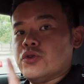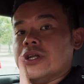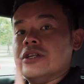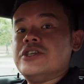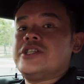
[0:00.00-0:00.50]
to
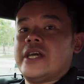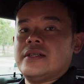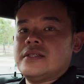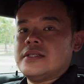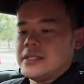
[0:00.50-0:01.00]
initiate,
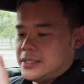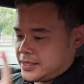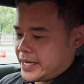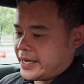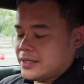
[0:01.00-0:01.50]

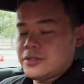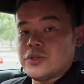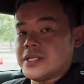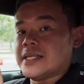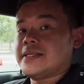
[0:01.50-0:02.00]
second
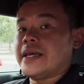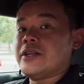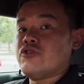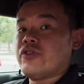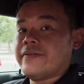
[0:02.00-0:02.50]
to sustain
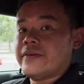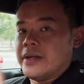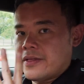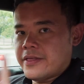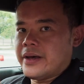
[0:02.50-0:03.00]
the drift,
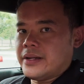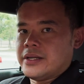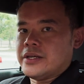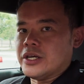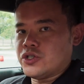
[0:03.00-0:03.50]
third
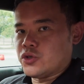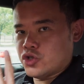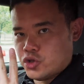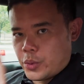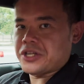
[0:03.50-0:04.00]
is to
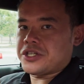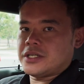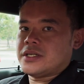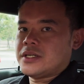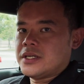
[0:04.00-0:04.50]

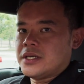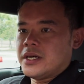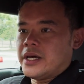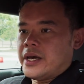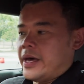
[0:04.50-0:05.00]
switch.
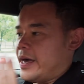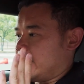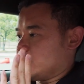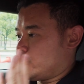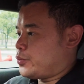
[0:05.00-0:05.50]

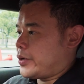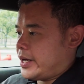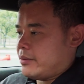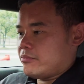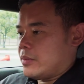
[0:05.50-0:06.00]
And the
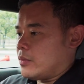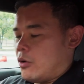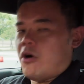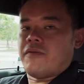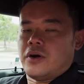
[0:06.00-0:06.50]
Supra,
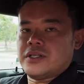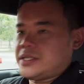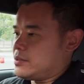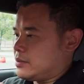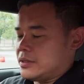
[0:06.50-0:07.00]
of
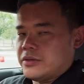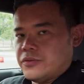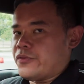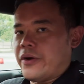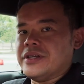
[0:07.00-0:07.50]
course,
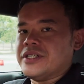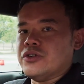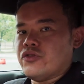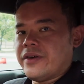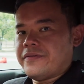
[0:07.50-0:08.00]
very easy to
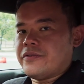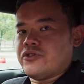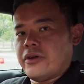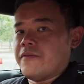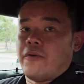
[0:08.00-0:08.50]
drift,
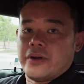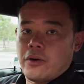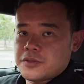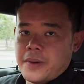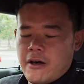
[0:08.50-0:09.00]
340
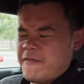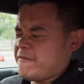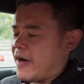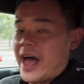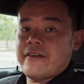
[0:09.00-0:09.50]
horsepower,
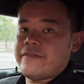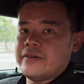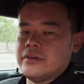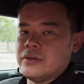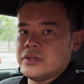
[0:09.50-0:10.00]

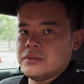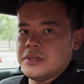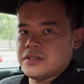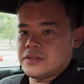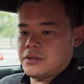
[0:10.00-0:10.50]
500 Newton meters of